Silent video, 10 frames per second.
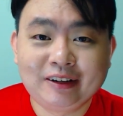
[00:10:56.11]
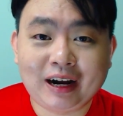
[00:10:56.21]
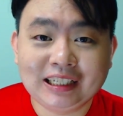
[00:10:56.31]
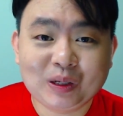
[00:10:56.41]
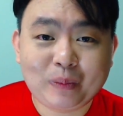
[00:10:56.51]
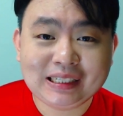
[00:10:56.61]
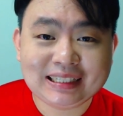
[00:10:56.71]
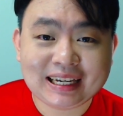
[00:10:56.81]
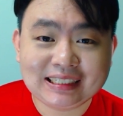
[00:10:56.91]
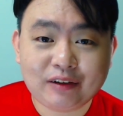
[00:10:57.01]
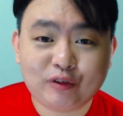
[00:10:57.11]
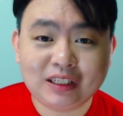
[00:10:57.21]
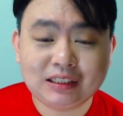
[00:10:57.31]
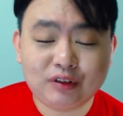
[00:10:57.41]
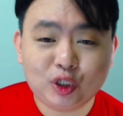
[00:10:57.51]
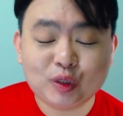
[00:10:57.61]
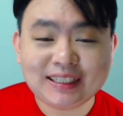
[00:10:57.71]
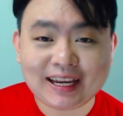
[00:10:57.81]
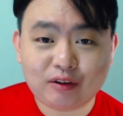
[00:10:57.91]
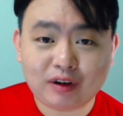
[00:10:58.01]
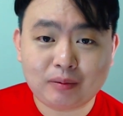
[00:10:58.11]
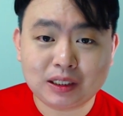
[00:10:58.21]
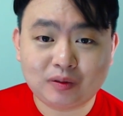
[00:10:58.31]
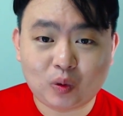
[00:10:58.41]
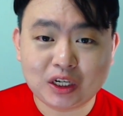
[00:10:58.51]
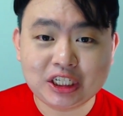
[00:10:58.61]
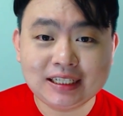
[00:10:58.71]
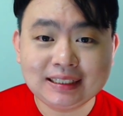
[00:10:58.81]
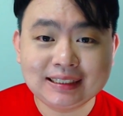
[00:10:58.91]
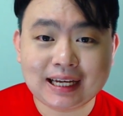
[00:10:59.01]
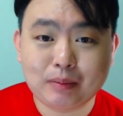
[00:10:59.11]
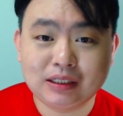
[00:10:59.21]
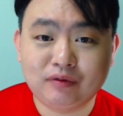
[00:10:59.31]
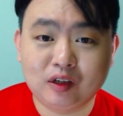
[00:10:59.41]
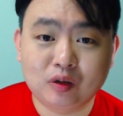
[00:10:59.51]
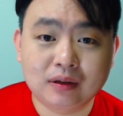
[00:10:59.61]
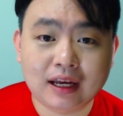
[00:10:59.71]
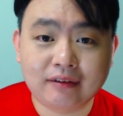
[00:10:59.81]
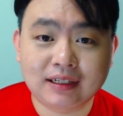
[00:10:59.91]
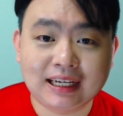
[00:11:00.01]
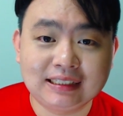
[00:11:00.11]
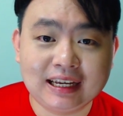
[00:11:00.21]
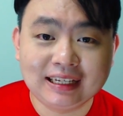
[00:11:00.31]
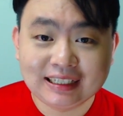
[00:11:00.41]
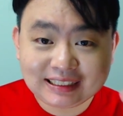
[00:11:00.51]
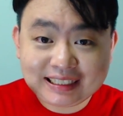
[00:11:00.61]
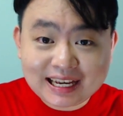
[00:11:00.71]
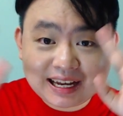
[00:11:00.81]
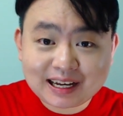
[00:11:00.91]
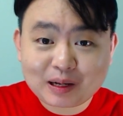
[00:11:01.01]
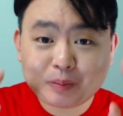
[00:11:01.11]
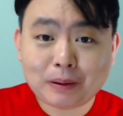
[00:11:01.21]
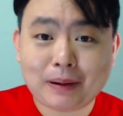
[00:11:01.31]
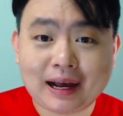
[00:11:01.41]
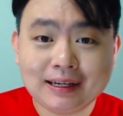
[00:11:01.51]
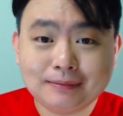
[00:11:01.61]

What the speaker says: Right, so basically that's it for this video. Thank you very much for watching Simon's video. Have a nice day. See ya. Bye bye.